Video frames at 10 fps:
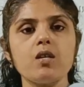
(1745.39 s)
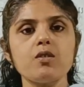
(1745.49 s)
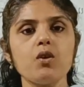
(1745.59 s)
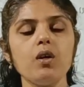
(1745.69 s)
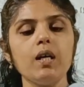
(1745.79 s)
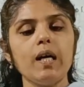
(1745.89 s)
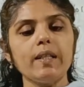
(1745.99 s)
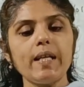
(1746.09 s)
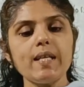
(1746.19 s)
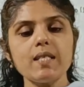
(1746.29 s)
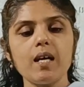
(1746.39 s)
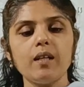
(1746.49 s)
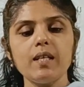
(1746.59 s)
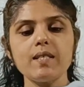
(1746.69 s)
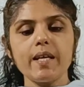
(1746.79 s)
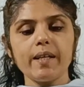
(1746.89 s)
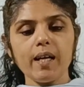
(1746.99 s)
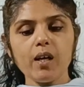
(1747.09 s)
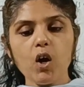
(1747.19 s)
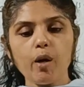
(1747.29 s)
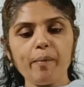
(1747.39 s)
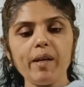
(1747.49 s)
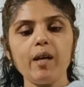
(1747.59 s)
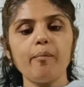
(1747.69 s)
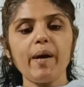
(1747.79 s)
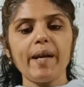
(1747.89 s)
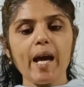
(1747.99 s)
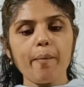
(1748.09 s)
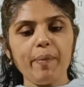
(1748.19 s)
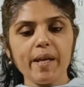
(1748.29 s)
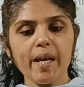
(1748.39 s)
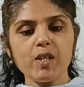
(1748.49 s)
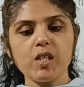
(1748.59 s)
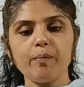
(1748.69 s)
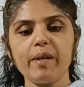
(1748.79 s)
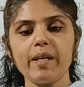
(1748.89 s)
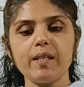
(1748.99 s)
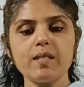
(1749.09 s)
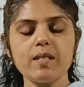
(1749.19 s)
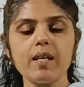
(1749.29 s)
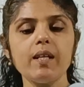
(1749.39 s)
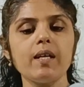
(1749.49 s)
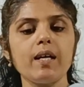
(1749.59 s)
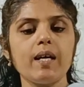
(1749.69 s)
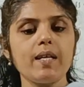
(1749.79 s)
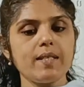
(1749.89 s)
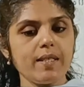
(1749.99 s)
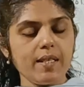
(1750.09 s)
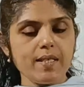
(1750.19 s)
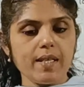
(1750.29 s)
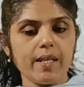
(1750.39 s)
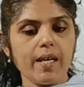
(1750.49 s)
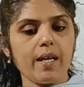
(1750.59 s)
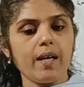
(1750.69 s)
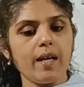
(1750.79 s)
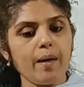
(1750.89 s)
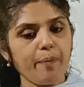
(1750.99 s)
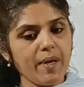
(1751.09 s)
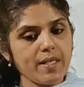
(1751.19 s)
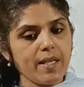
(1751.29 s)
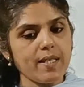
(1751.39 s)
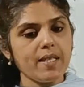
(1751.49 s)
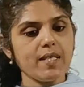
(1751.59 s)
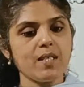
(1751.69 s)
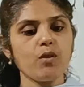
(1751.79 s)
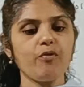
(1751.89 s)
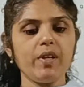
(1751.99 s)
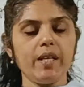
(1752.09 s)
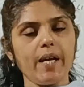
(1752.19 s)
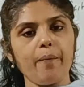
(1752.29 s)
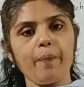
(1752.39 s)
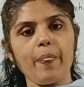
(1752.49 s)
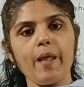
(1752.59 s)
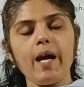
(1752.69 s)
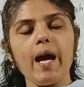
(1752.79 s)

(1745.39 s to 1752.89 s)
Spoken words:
So that is, the central government by an application may register a person a citizen of India.